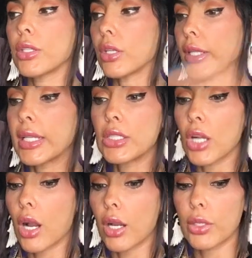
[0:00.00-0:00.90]
your kids
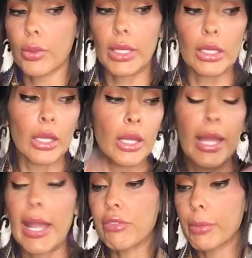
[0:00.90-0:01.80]
are arguing,
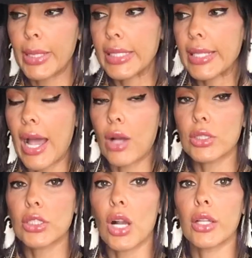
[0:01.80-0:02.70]
everybody in the
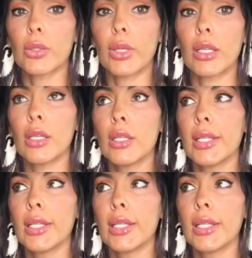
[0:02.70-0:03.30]
house is arguing,